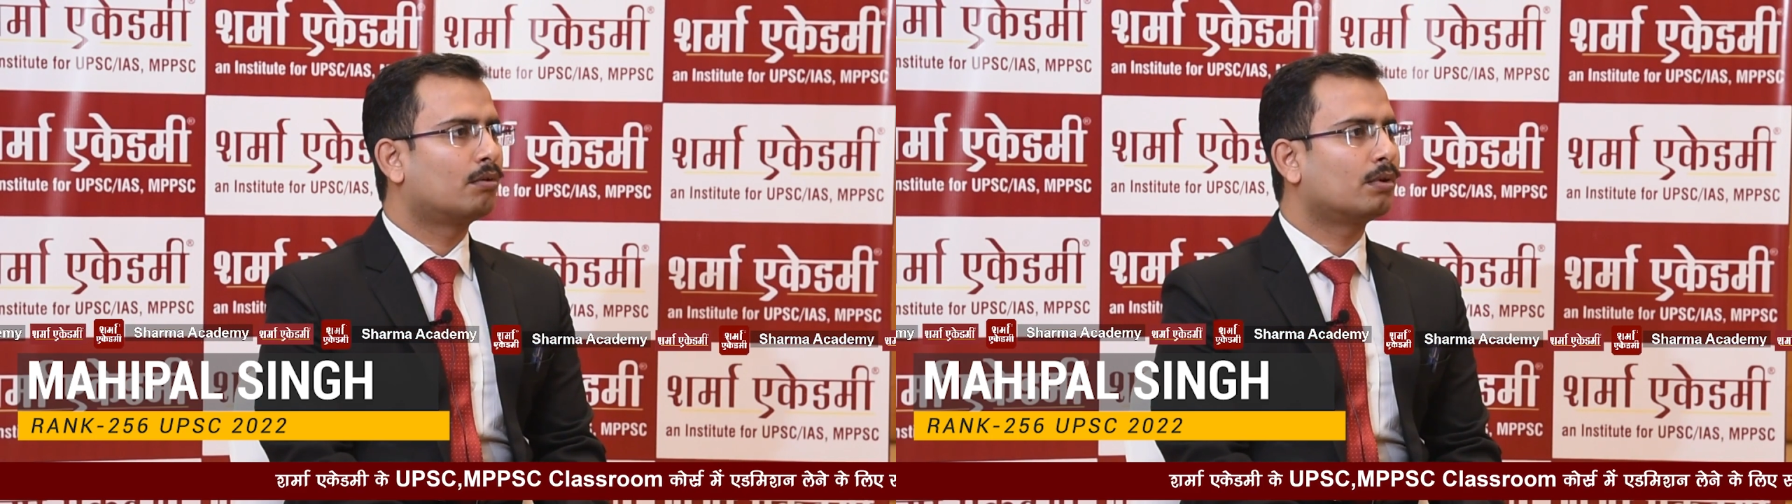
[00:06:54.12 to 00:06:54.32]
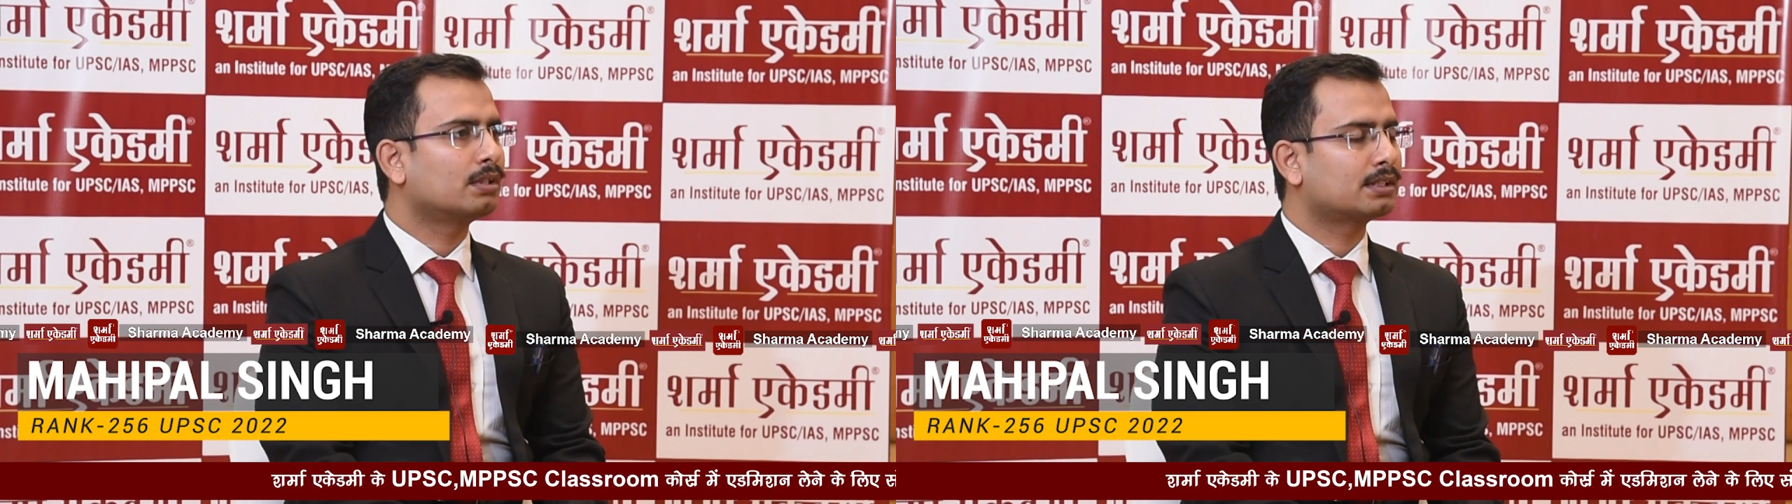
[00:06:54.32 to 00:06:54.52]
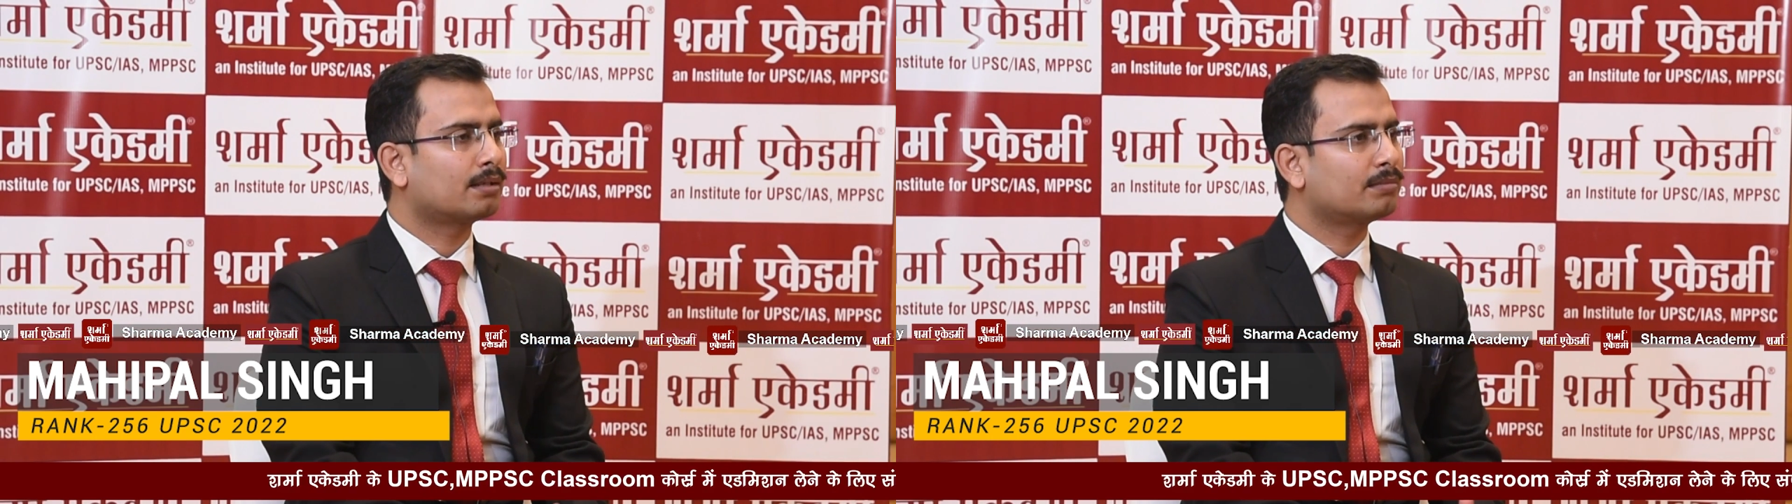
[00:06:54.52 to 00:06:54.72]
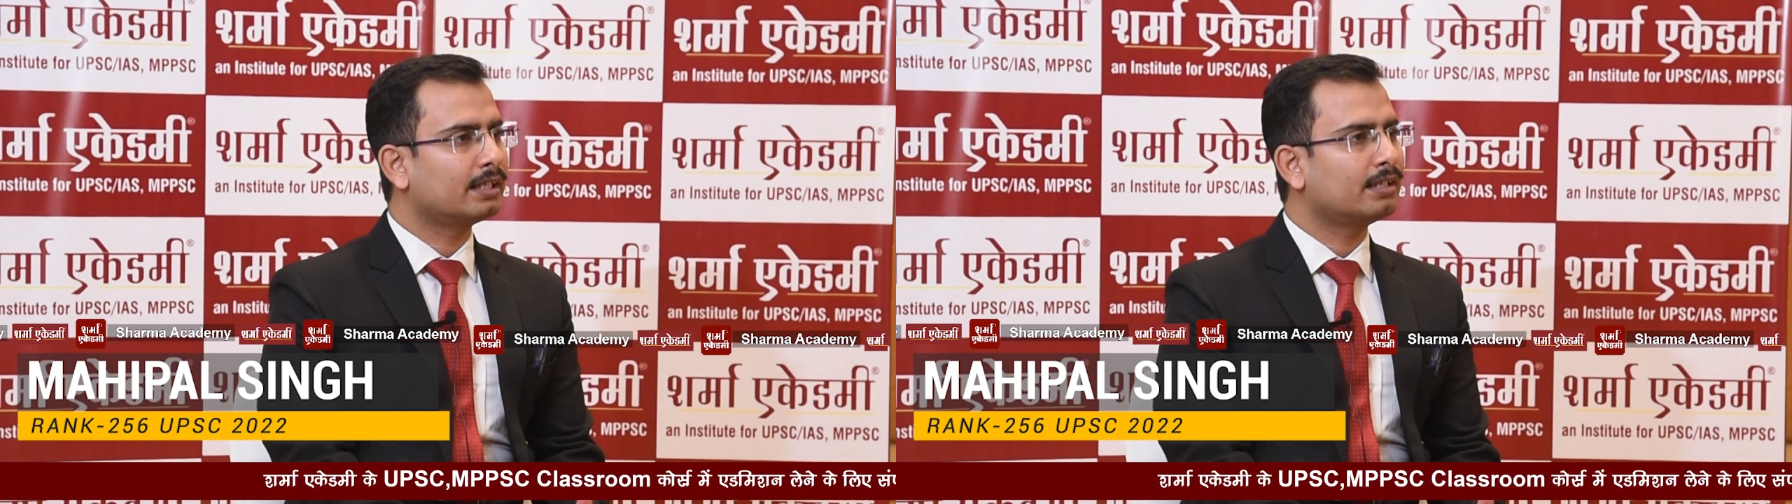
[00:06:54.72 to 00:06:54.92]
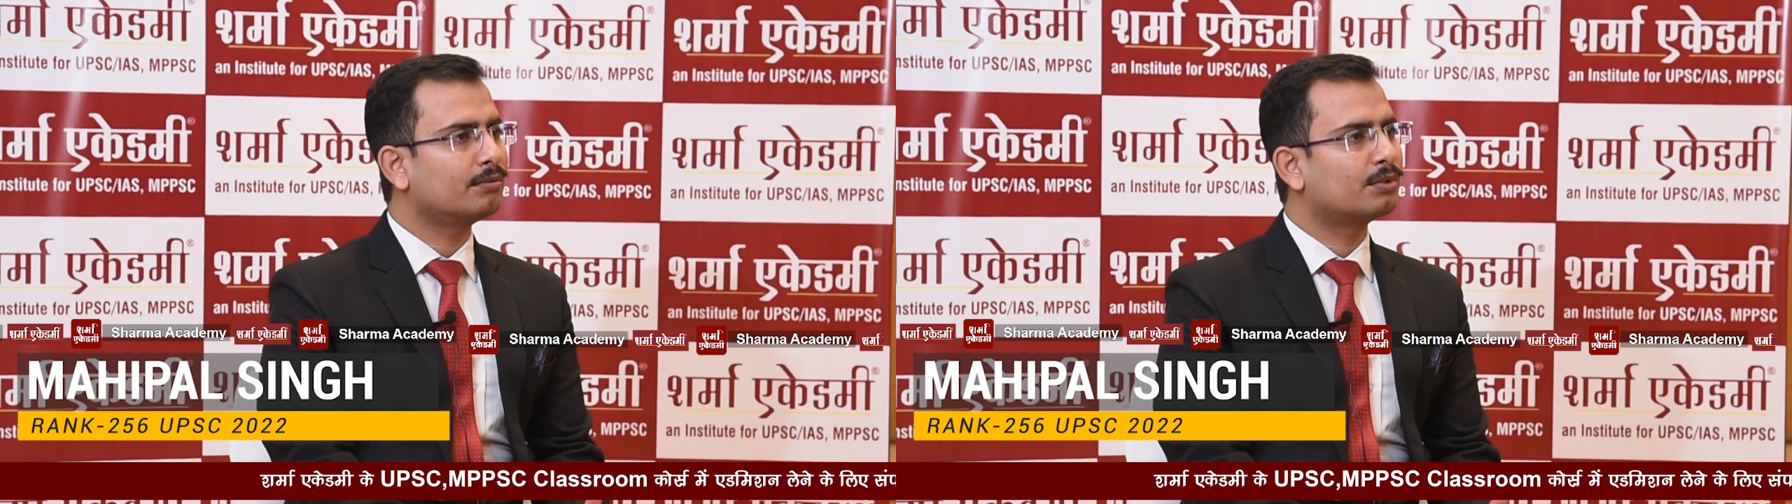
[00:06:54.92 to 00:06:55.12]
was
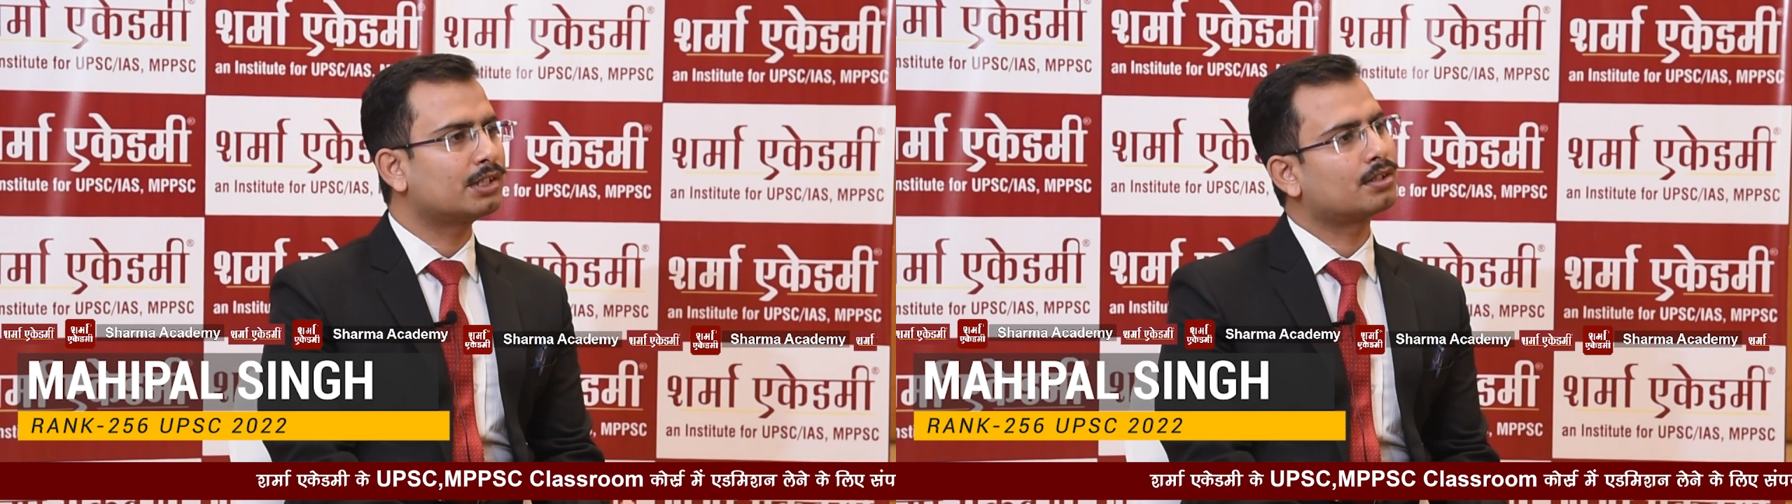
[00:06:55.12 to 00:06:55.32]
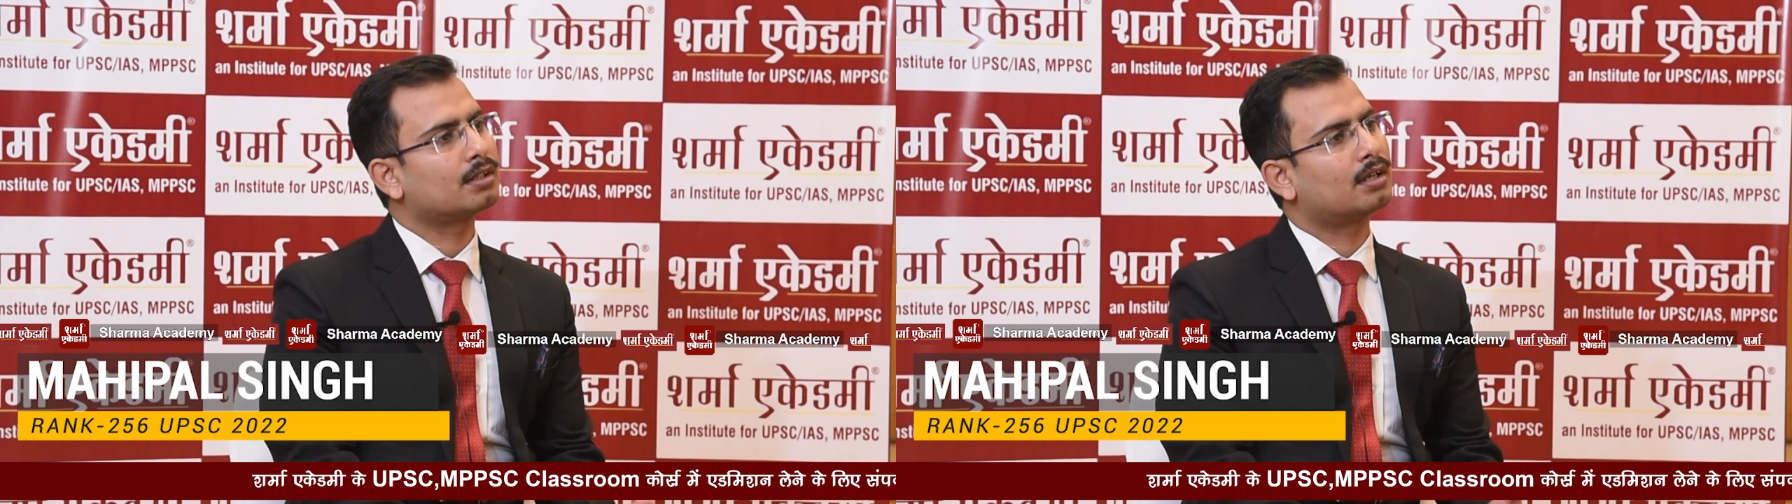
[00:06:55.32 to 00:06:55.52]
something which